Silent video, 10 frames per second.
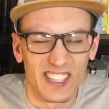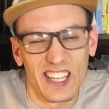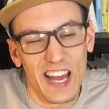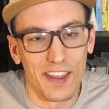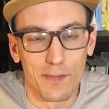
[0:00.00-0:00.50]

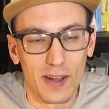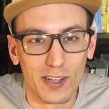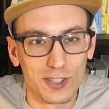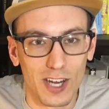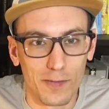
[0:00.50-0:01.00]
yeah, that
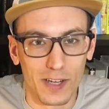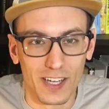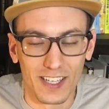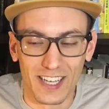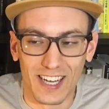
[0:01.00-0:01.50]

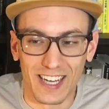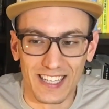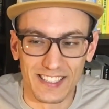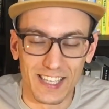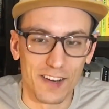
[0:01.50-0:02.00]
melodrama uh,
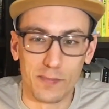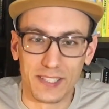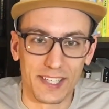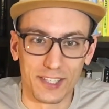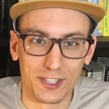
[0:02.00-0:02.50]
is kind of
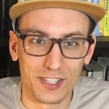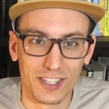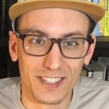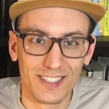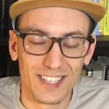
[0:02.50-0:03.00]

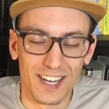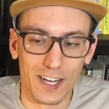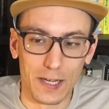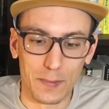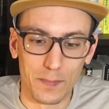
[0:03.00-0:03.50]
misunderstood.
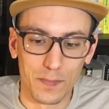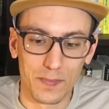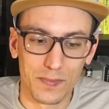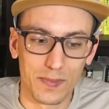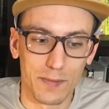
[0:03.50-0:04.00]
Um,
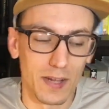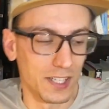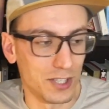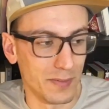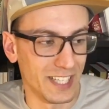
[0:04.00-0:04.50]
that
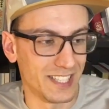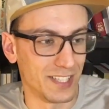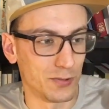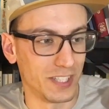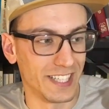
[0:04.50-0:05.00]
melodrama gets
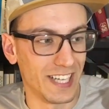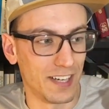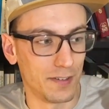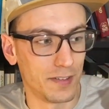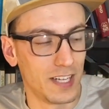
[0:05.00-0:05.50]
this really
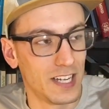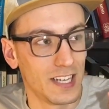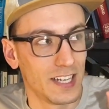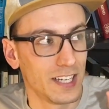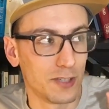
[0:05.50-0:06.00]
kind of
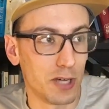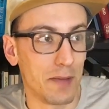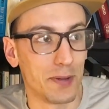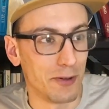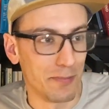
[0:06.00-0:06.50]

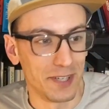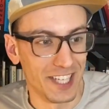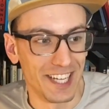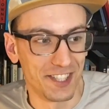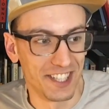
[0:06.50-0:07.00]
crappy
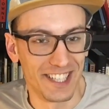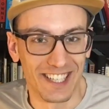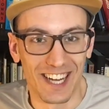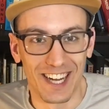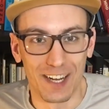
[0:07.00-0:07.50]

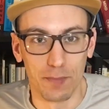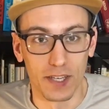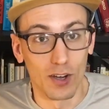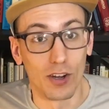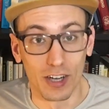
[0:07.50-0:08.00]
reputation um,
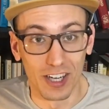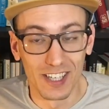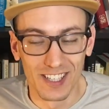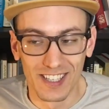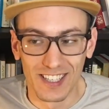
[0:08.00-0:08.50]
in art
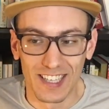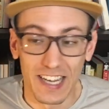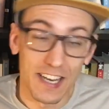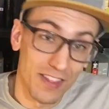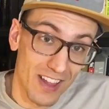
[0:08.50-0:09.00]

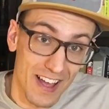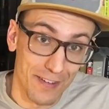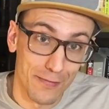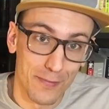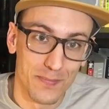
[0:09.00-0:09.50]
and in
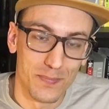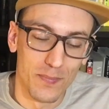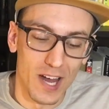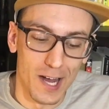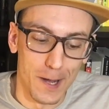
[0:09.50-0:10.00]
life,
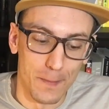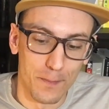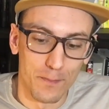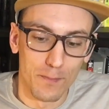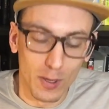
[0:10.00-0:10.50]

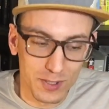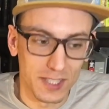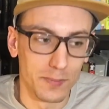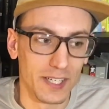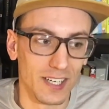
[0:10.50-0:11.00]
um,
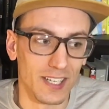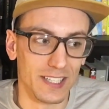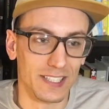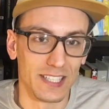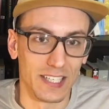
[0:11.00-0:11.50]
mostly
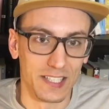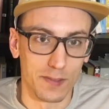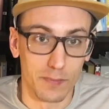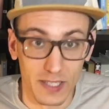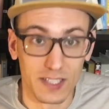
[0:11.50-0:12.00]
because it is
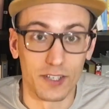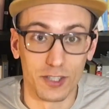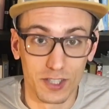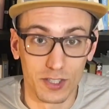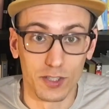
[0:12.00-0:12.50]
a
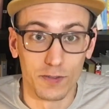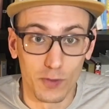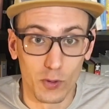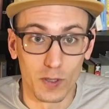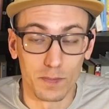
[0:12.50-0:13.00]
misunderstood
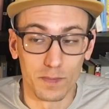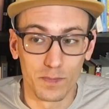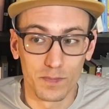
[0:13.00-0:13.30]
form